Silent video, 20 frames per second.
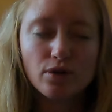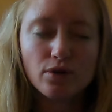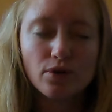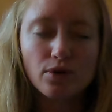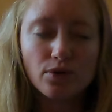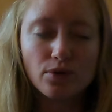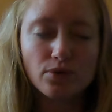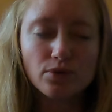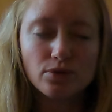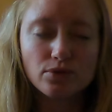
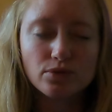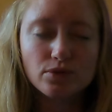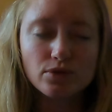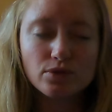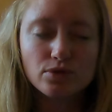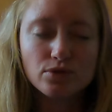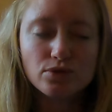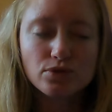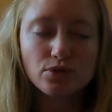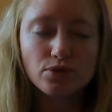Hold,
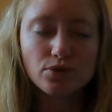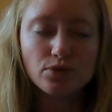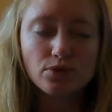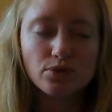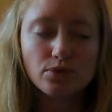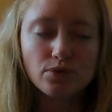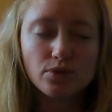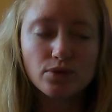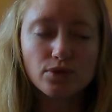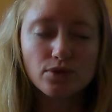2,
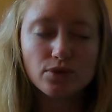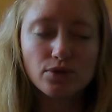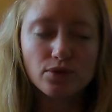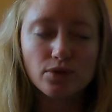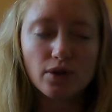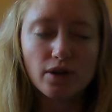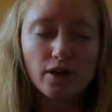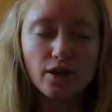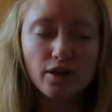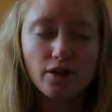
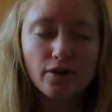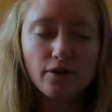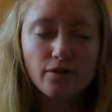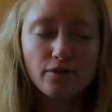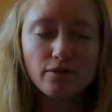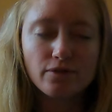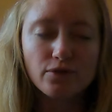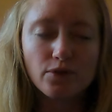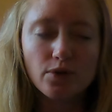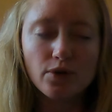3,
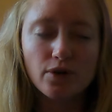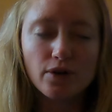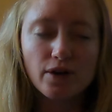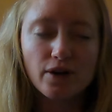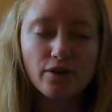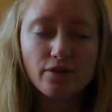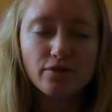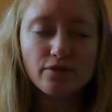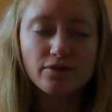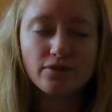4,
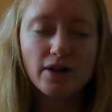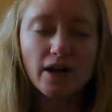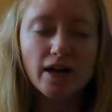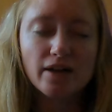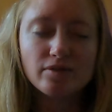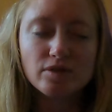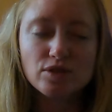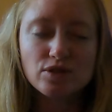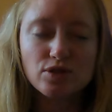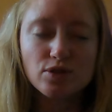
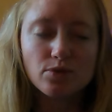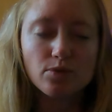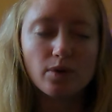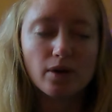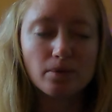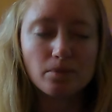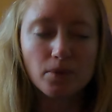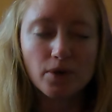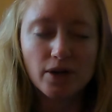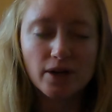5. Let's do
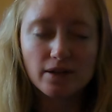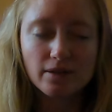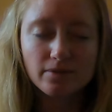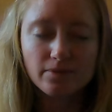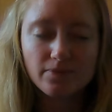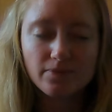one more.